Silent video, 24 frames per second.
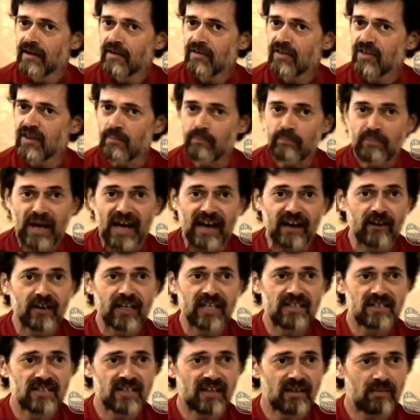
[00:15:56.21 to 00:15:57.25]
the
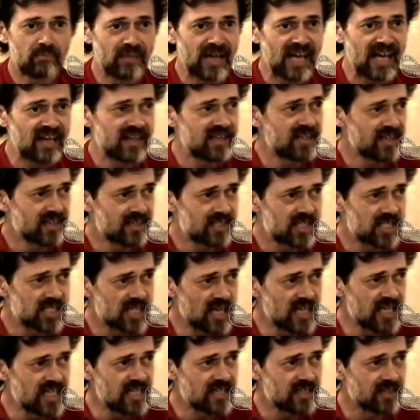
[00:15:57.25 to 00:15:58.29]
paradigmatic
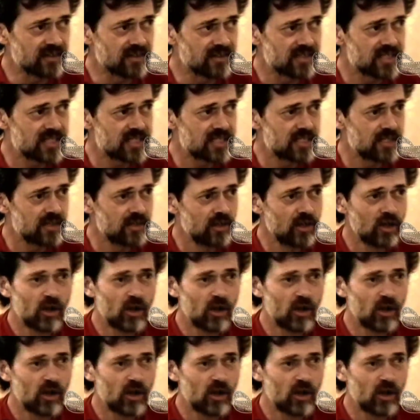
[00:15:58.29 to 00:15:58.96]
science.